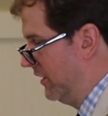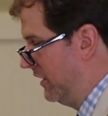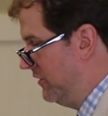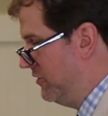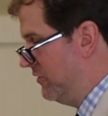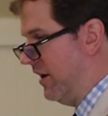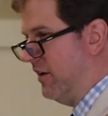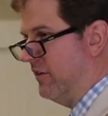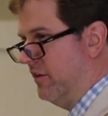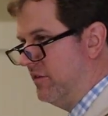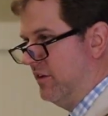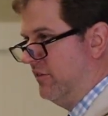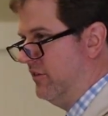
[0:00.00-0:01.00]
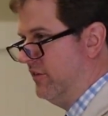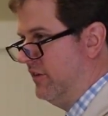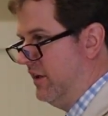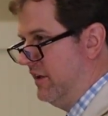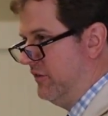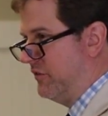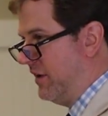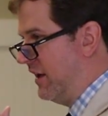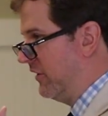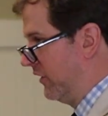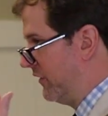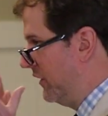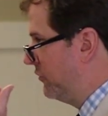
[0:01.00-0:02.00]
Can you not? He's
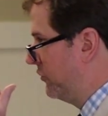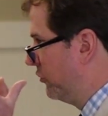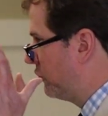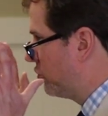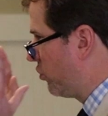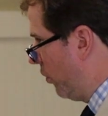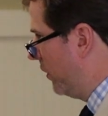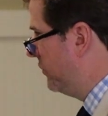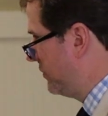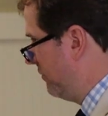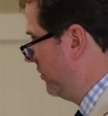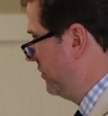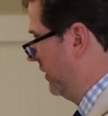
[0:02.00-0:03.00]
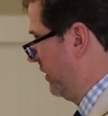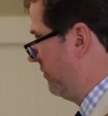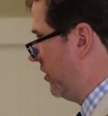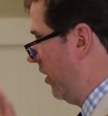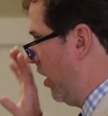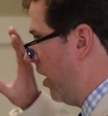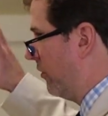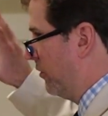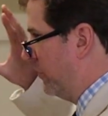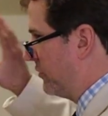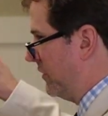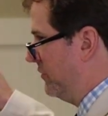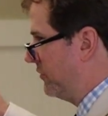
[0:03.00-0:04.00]
saying, look, this destroys everything. If
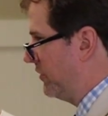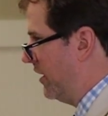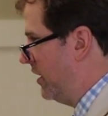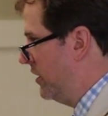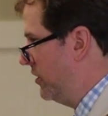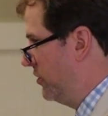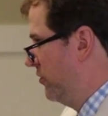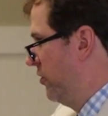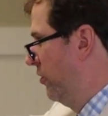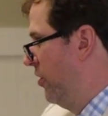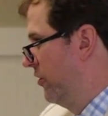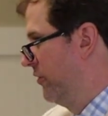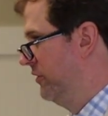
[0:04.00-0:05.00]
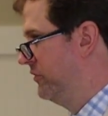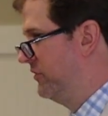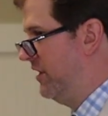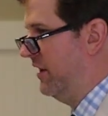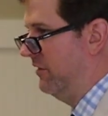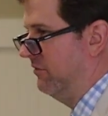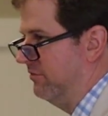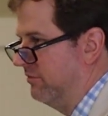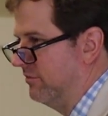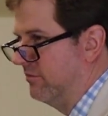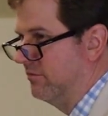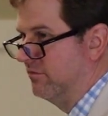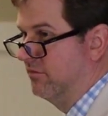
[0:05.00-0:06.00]
Congress can say you're no longer a state,
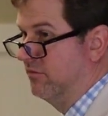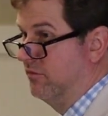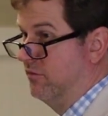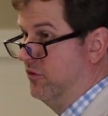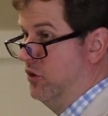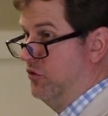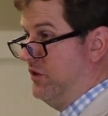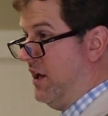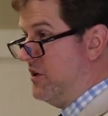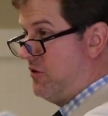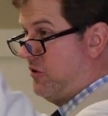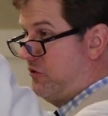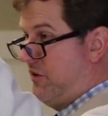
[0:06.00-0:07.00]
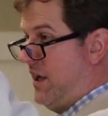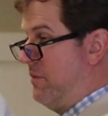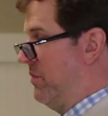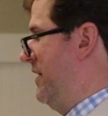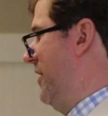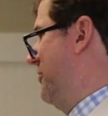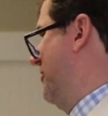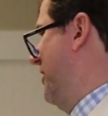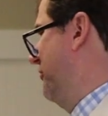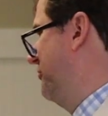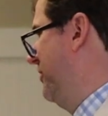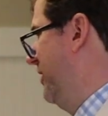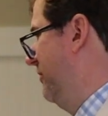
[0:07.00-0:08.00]
you said you're a state, but now you're
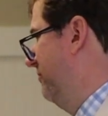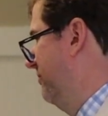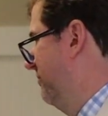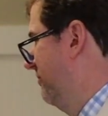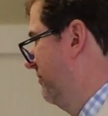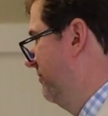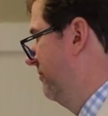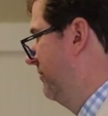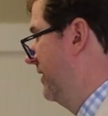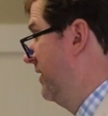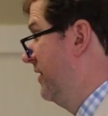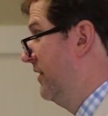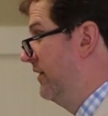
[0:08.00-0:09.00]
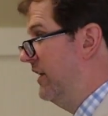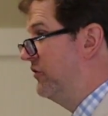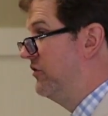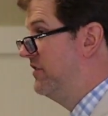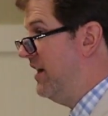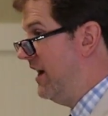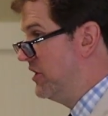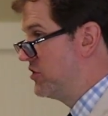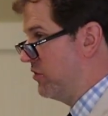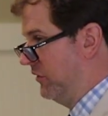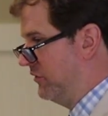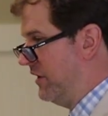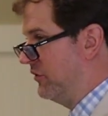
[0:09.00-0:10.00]
not a state, that's dangerous.